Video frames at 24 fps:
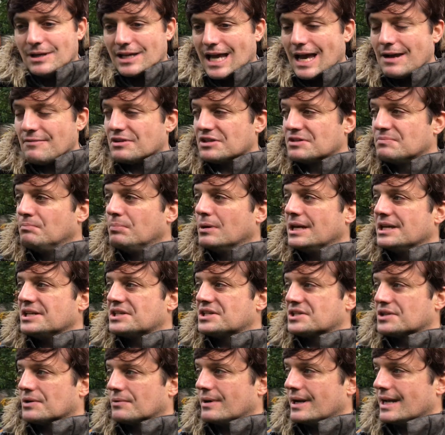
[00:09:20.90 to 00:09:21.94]
gave this
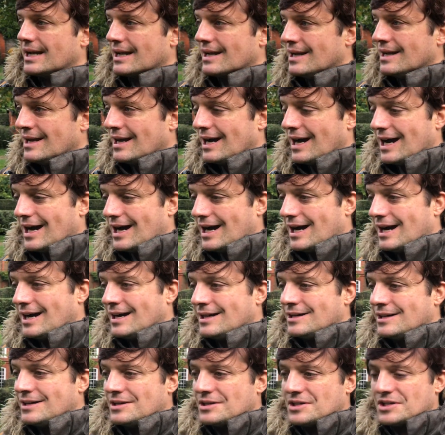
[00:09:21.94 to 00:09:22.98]
blistering
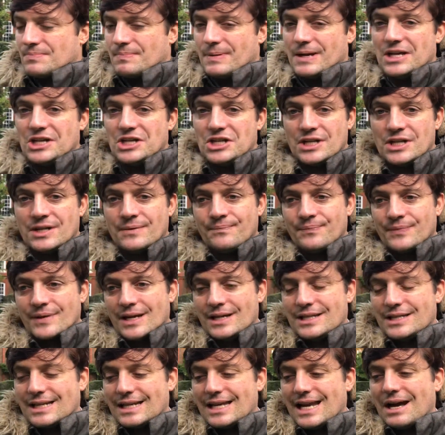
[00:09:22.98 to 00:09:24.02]
speech
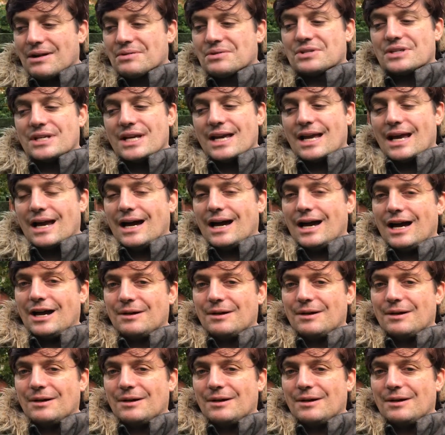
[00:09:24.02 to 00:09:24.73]
denouncing